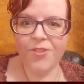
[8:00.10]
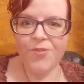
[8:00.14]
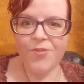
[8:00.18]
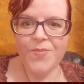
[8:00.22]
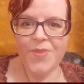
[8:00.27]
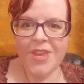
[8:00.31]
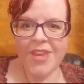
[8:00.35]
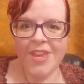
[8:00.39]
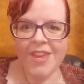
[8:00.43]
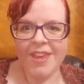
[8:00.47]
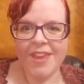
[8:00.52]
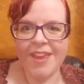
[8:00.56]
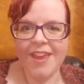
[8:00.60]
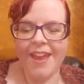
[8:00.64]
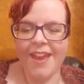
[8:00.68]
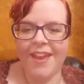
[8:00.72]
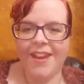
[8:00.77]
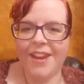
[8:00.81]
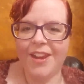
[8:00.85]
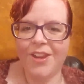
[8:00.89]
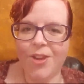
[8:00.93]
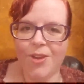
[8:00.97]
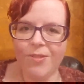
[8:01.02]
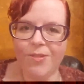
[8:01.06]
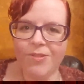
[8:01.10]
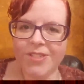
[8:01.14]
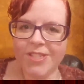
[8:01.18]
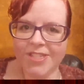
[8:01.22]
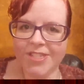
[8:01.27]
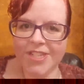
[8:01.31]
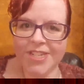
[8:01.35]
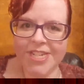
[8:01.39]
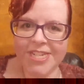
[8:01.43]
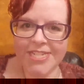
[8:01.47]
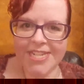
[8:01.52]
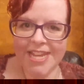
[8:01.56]
of me, and I know it's
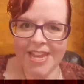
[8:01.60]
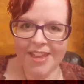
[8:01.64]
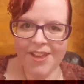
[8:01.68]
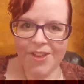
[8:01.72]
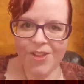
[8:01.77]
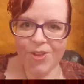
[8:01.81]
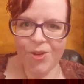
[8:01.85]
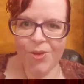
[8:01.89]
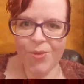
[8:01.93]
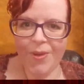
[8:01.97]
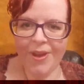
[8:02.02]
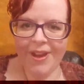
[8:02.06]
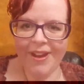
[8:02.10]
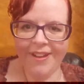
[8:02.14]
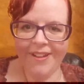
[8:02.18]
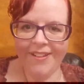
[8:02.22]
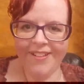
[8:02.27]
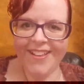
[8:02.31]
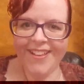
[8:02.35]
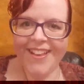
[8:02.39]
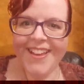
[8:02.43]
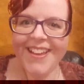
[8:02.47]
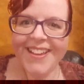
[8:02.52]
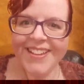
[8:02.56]
gonna take a little while.